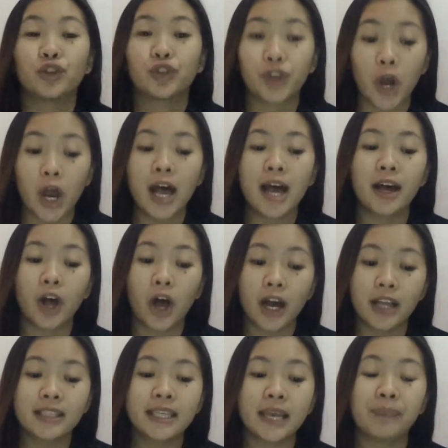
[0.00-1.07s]
draw a
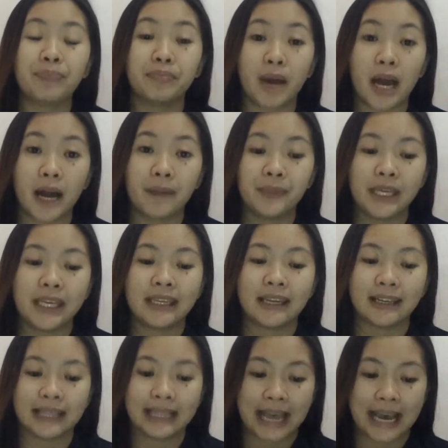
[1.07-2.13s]
concept map in a
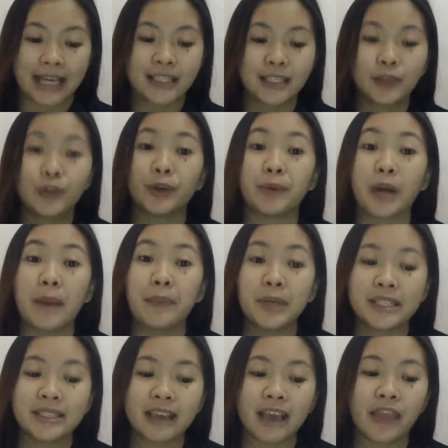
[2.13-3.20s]
class to
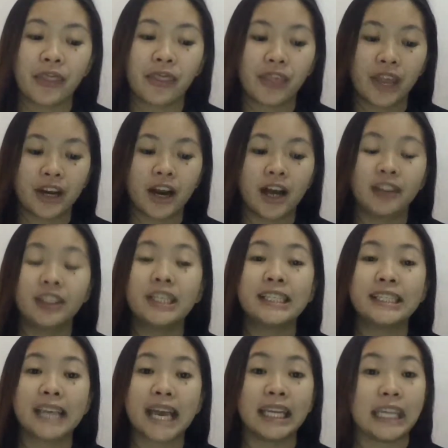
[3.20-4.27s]
represent their
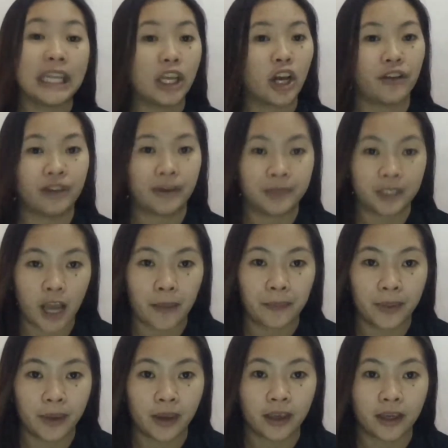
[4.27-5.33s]
understanding of a
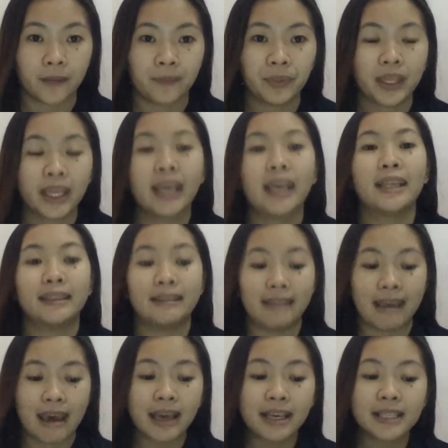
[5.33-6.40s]
topic.
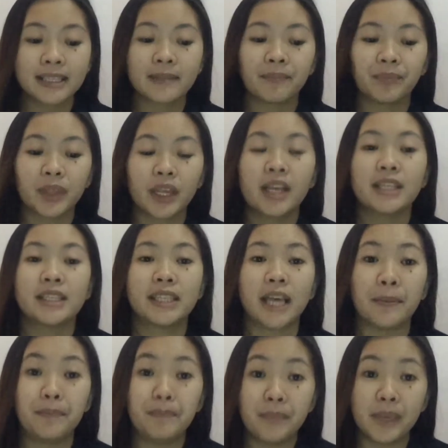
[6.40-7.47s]
Next,
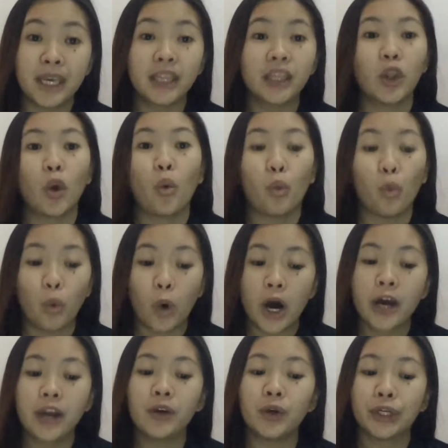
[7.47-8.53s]
submit
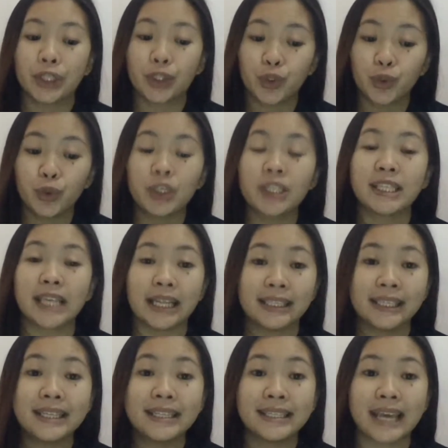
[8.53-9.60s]
1 or 2
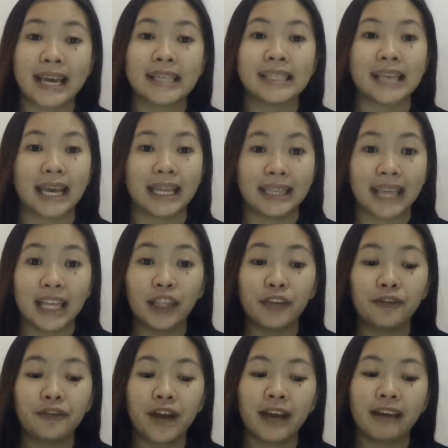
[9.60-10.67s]
sentences
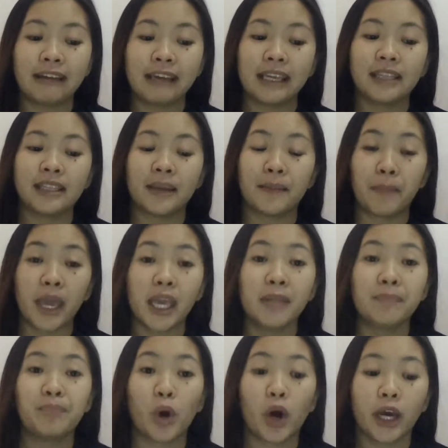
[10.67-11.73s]
identifying the main
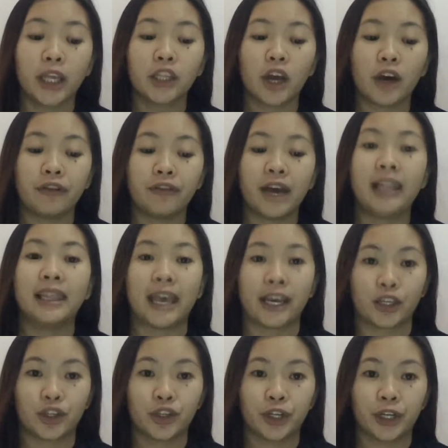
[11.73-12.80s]
point of a
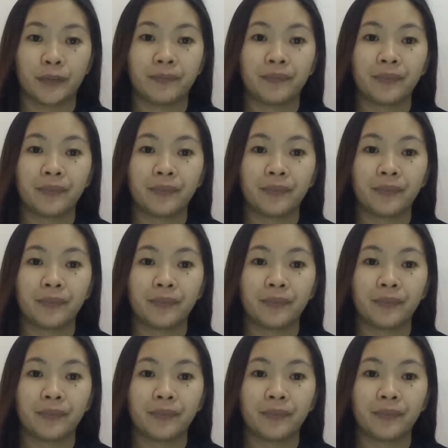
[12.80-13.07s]
lecture.